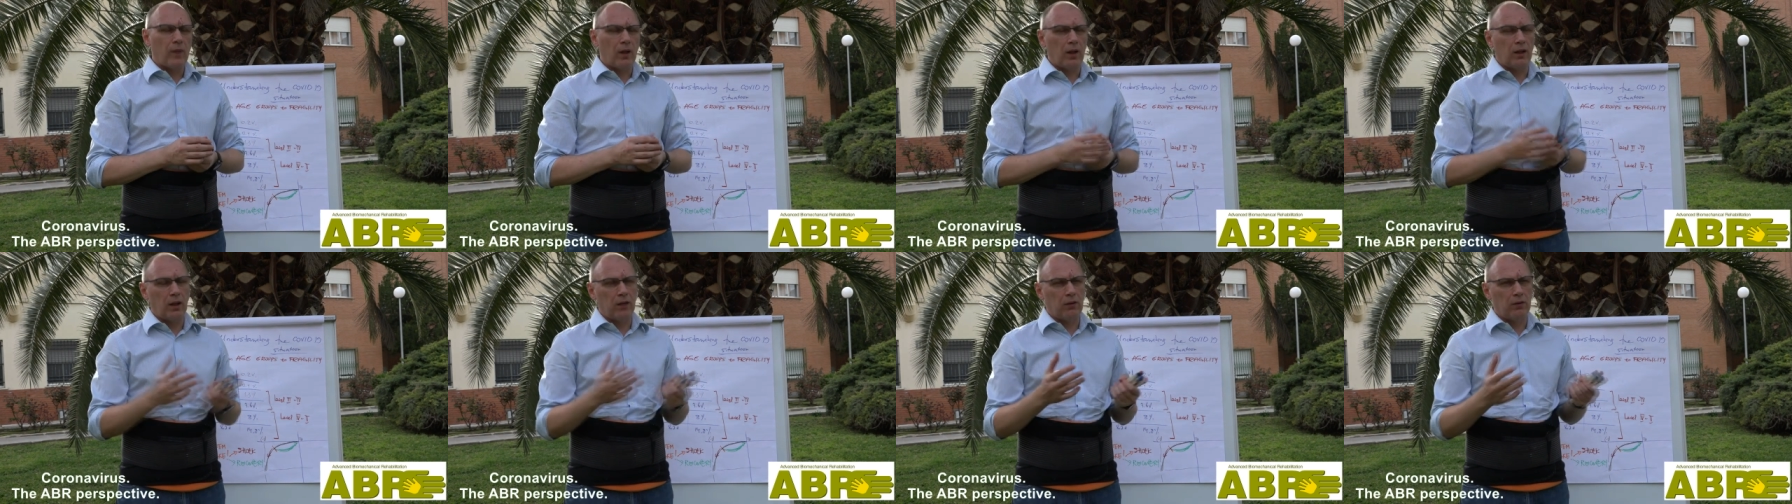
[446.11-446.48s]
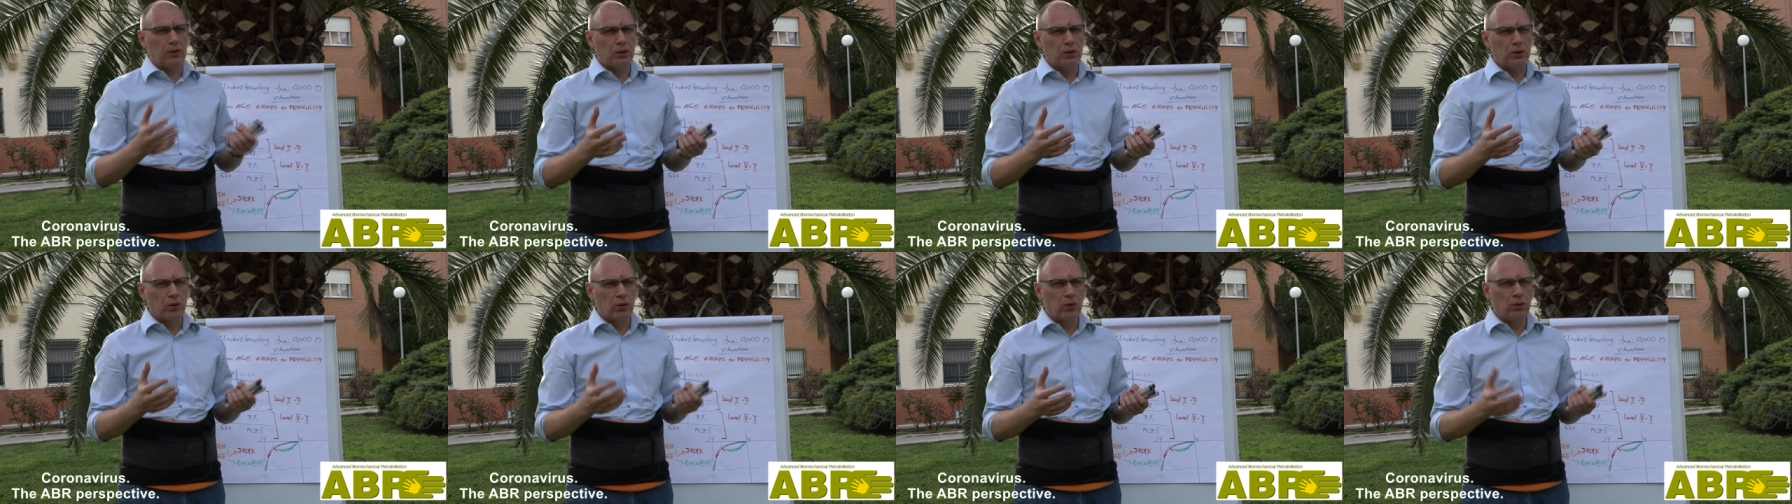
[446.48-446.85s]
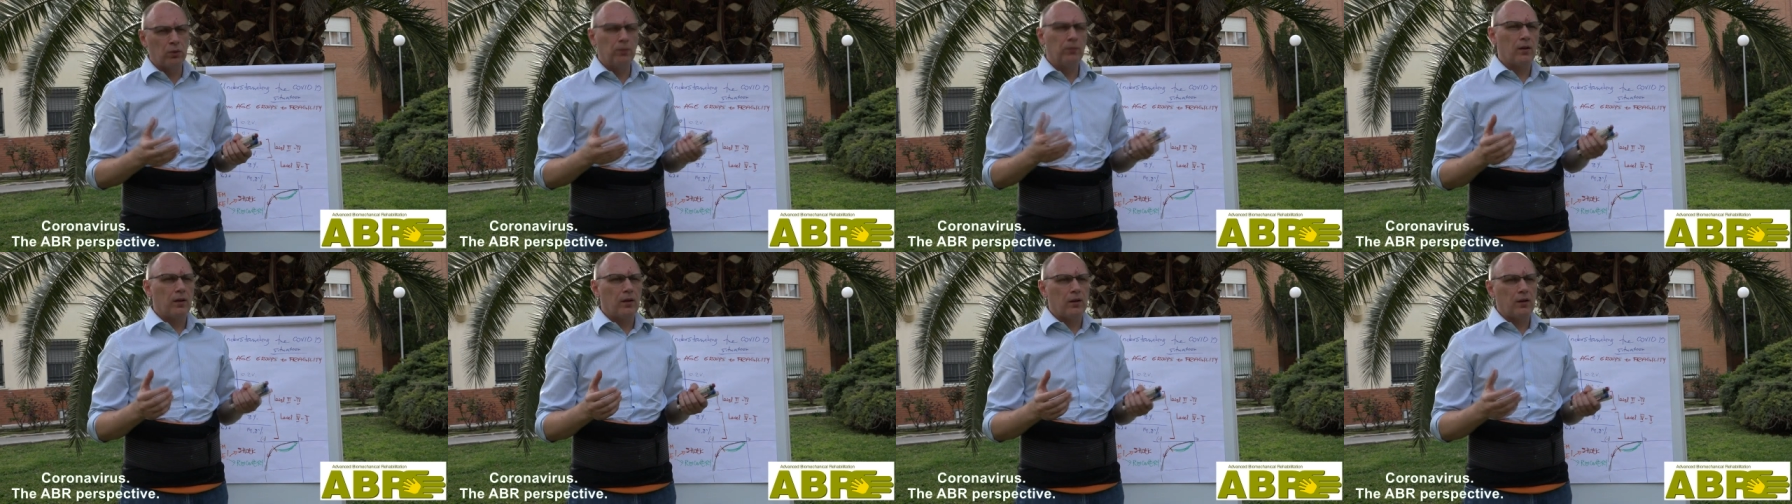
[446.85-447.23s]
Level two,
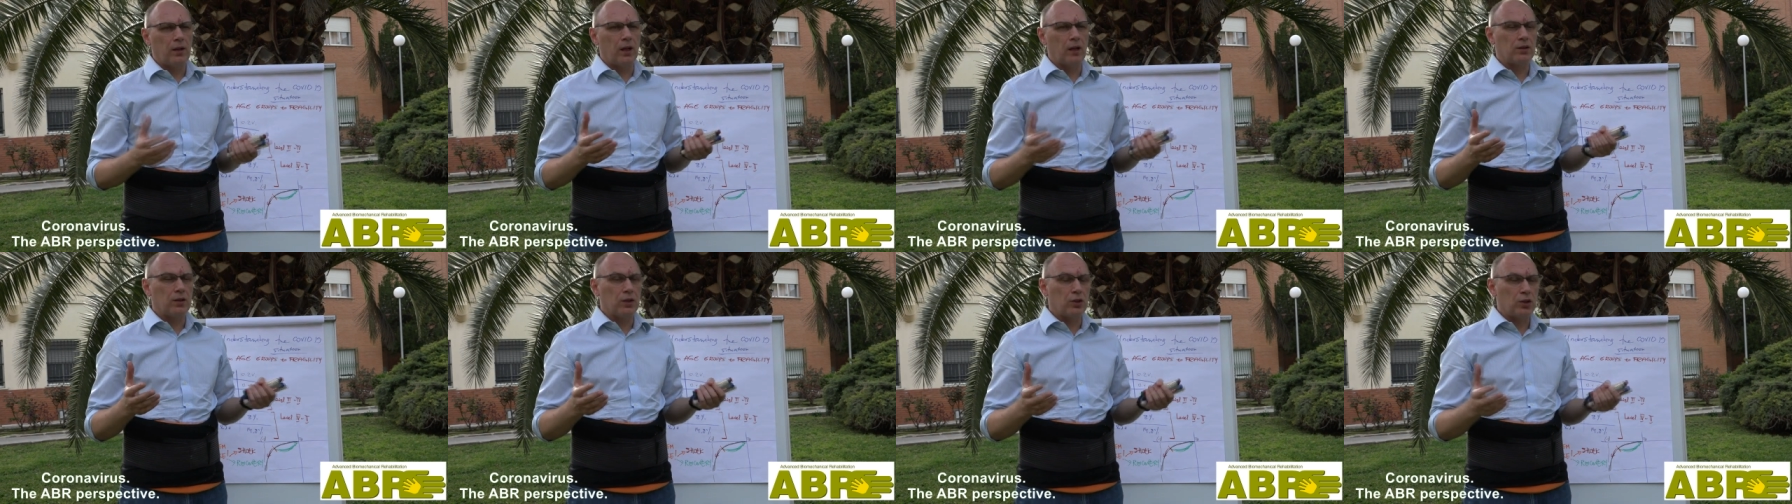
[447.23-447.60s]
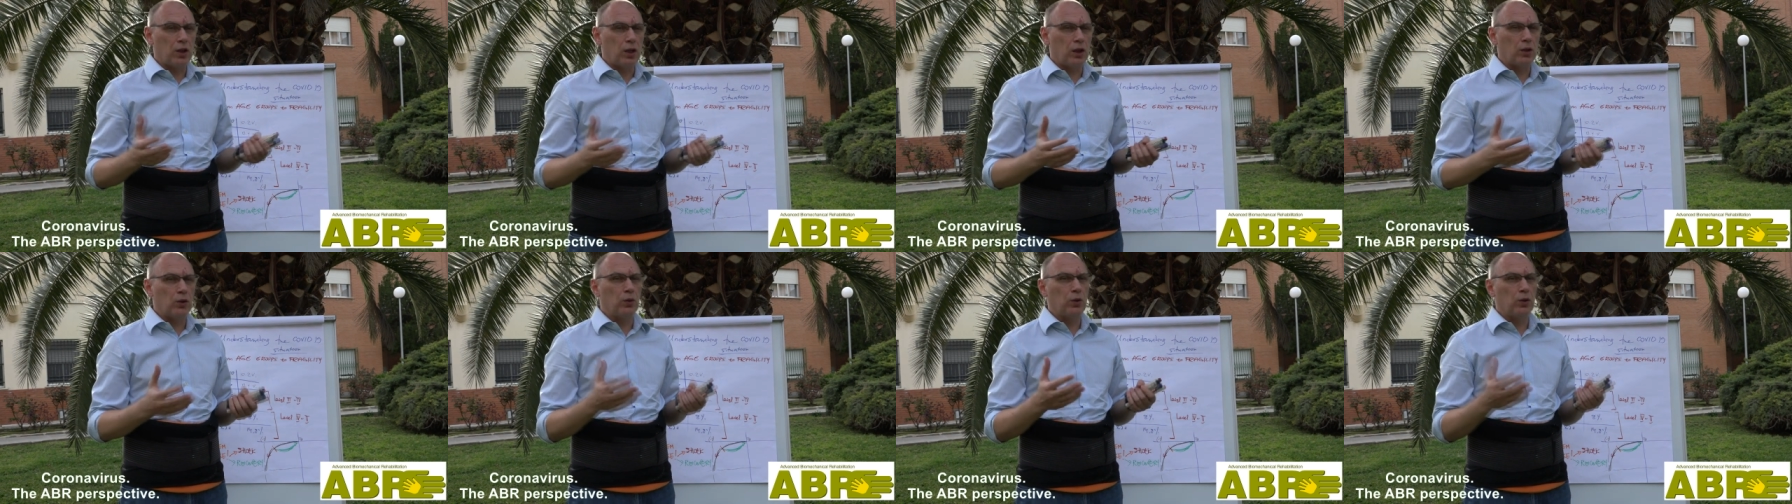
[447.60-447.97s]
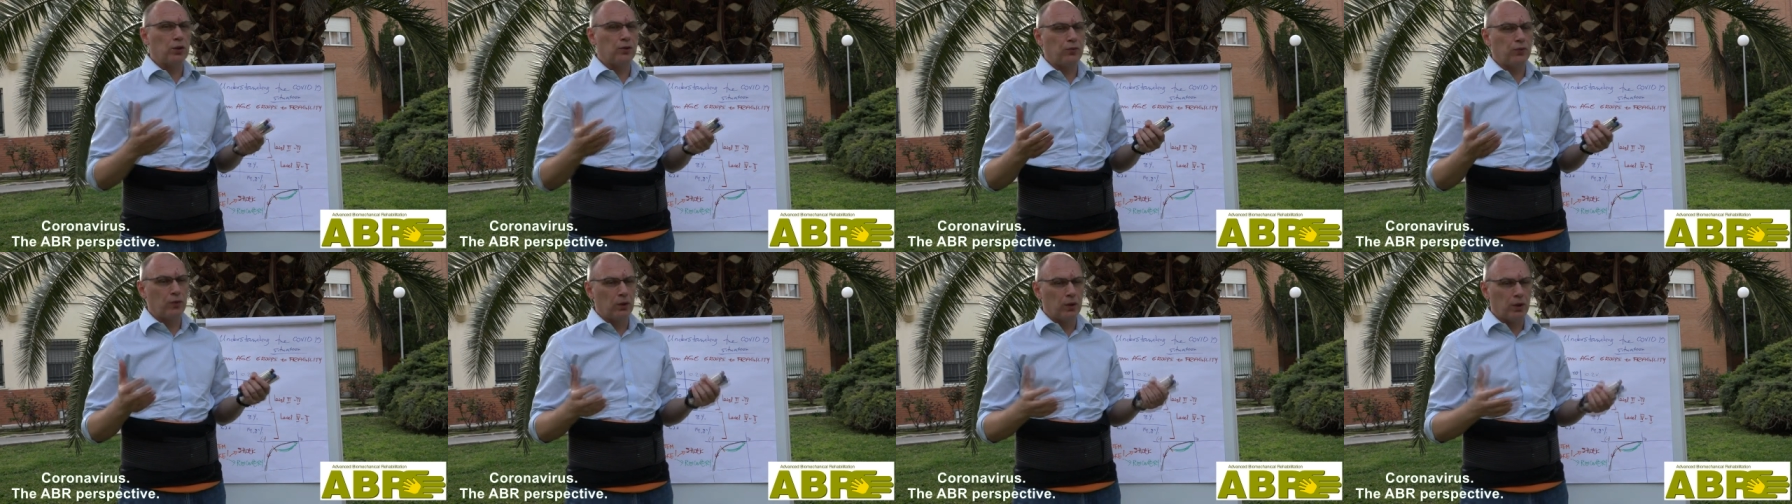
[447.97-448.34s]
that's the child who
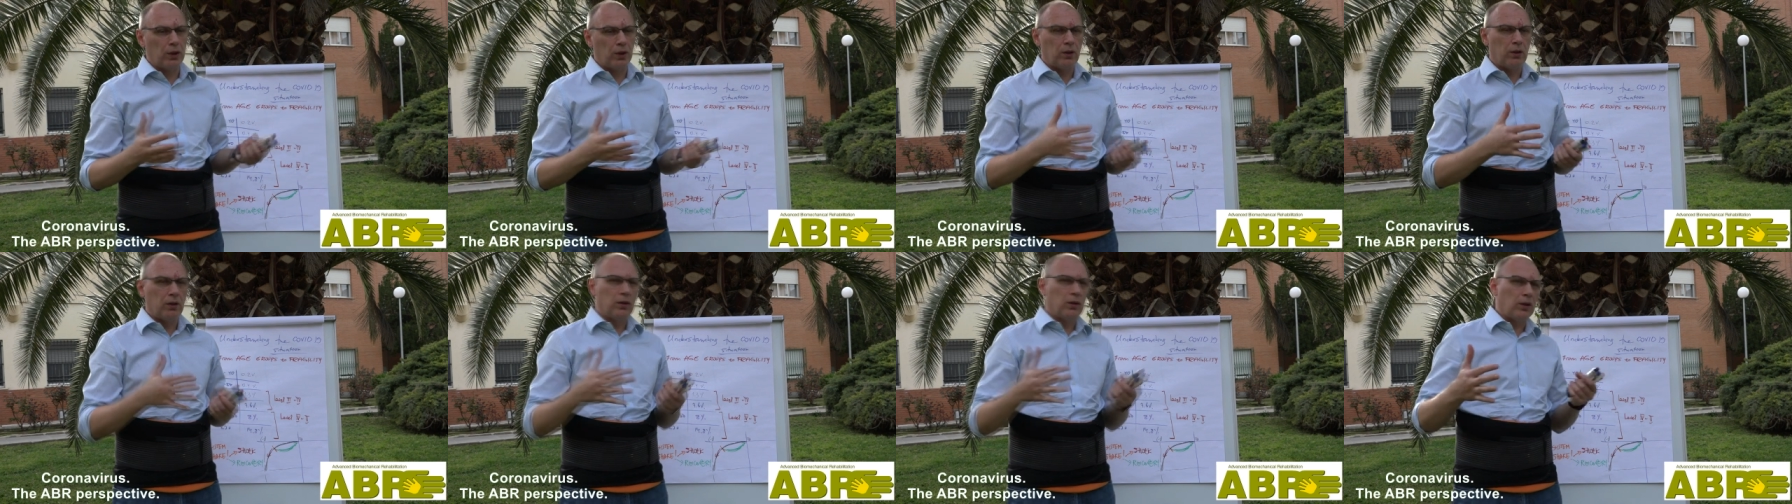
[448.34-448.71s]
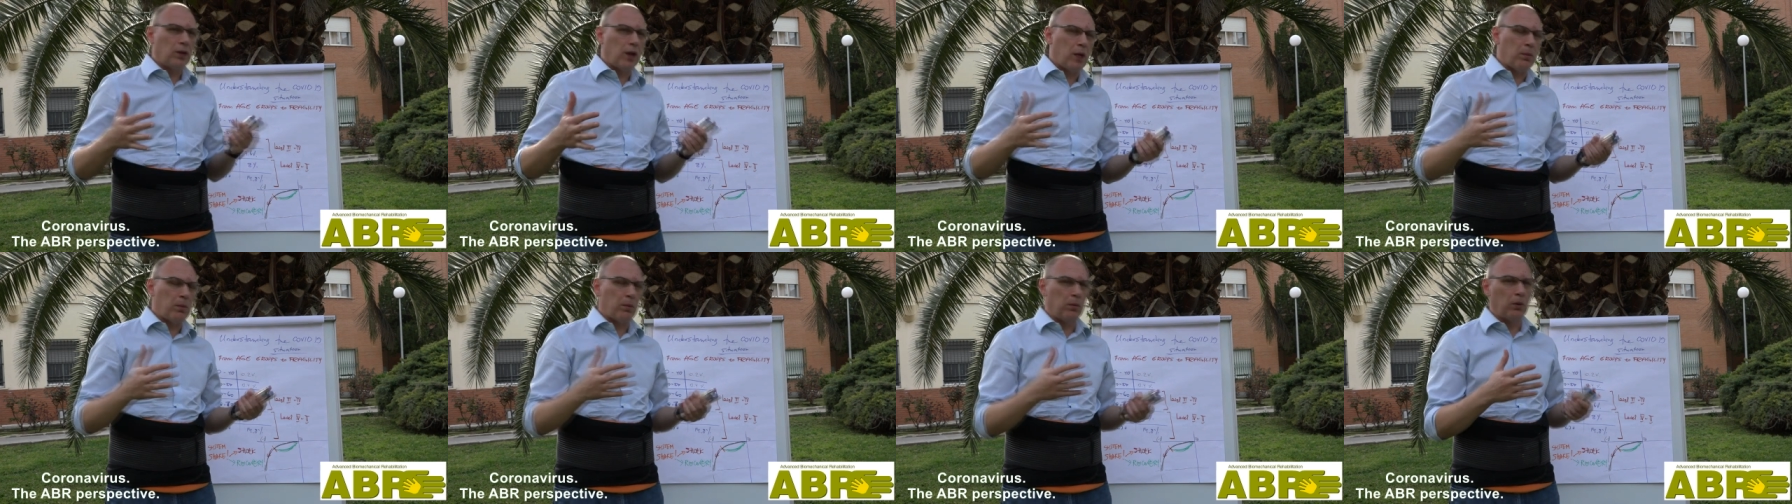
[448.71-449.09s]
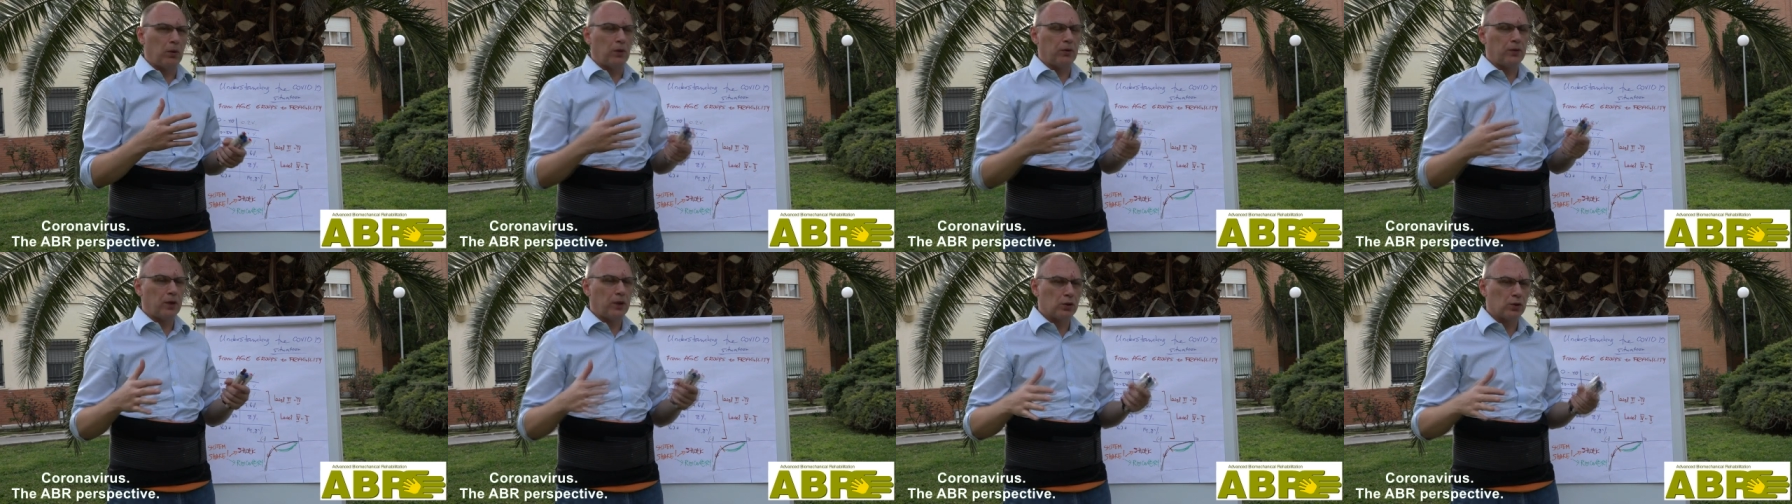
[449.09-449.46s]
is fully
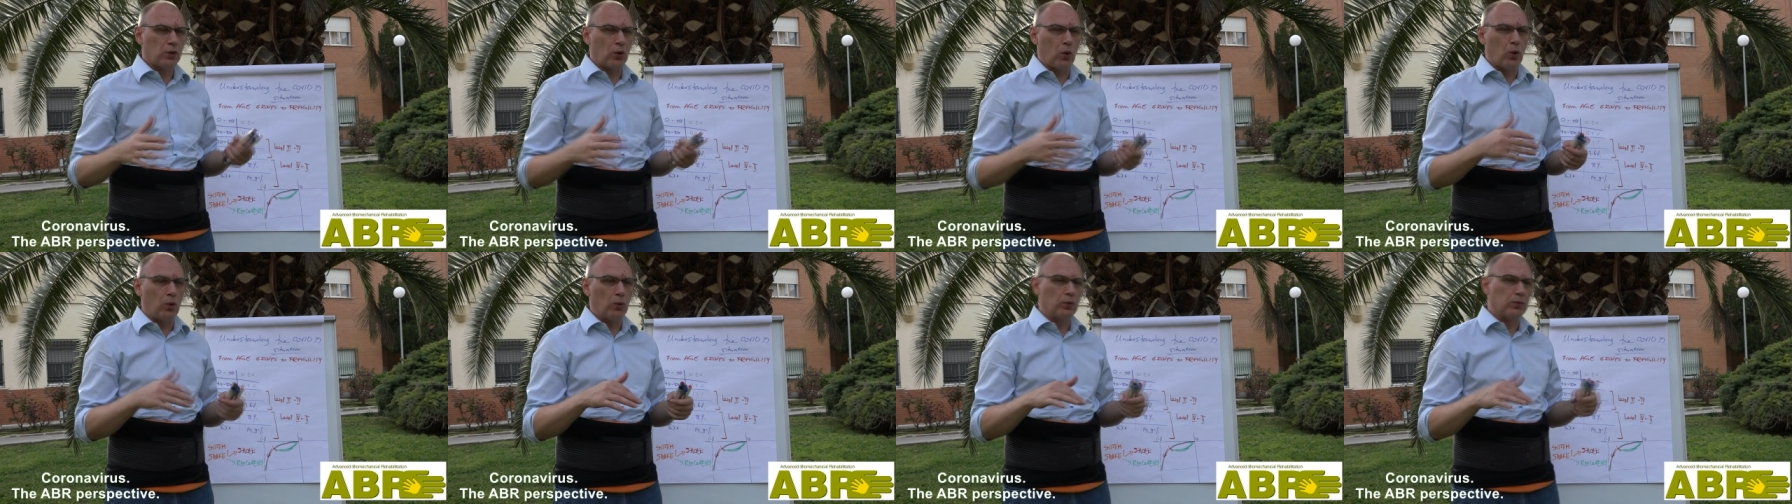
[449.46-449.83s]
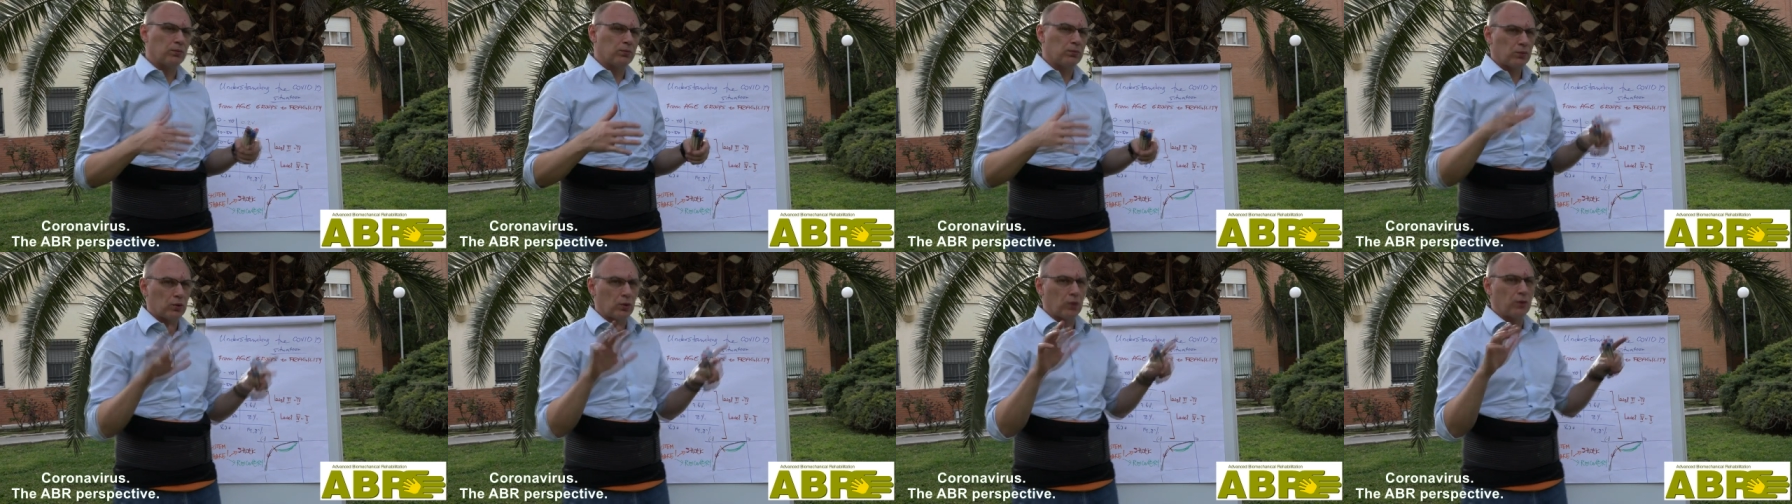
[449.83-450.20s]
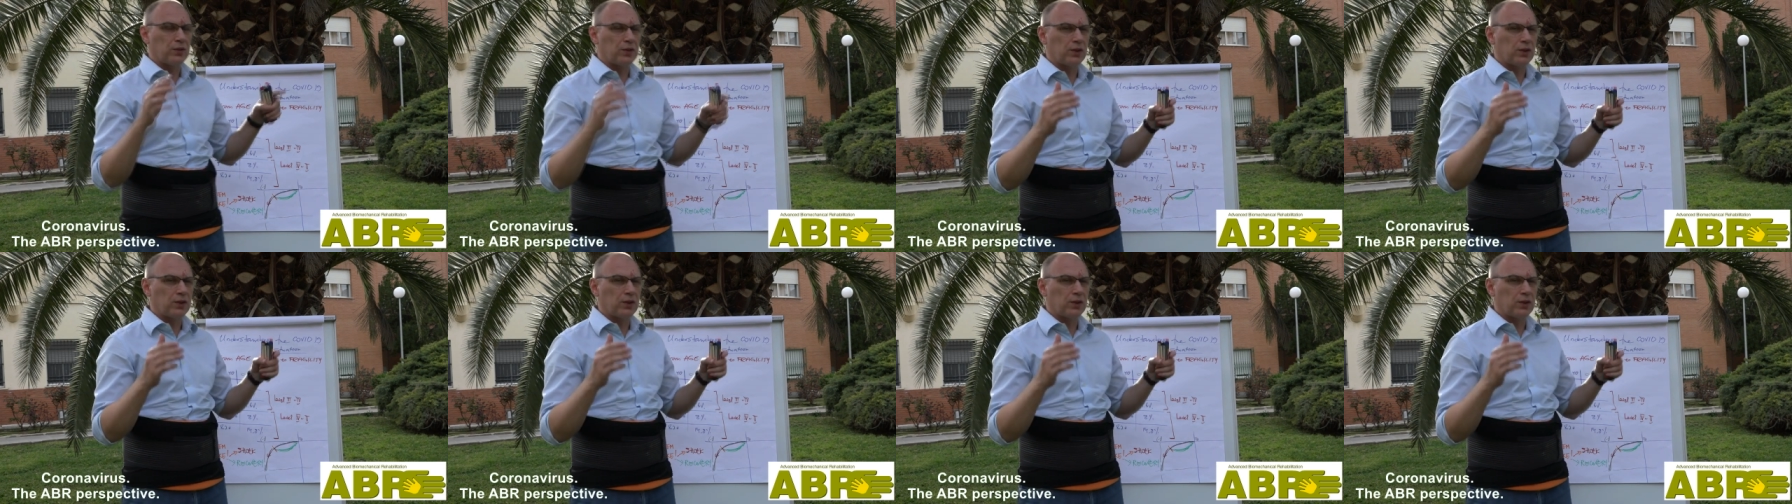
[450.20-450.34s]
capable of his own sort of